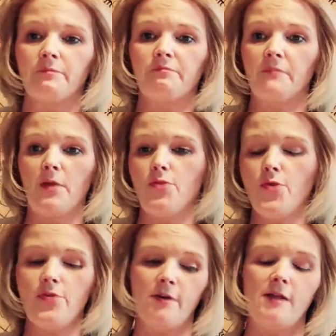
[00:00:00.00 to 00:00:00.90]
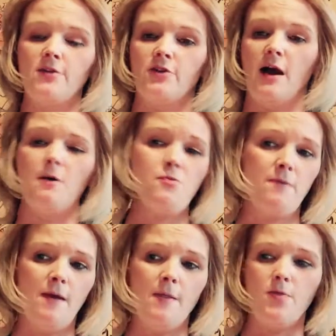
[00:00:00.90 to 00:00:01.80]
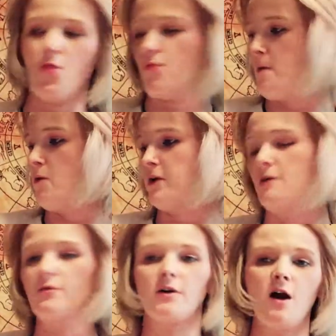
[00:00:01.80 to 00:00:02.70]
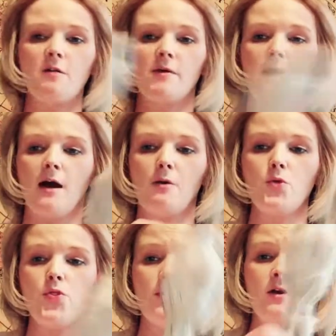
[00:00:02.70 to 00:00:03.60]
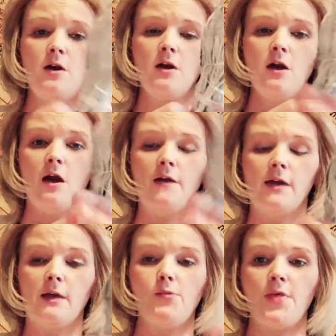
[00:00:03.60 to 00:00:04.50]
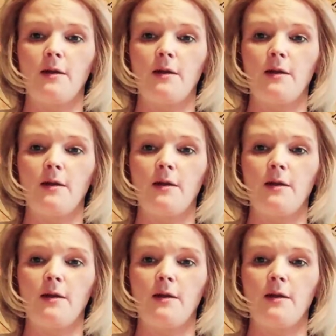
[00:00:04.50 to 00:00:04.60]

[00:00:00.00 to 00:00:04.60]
it's just to cleanse your house really. There's a smoke in every corner of the house, and it gives like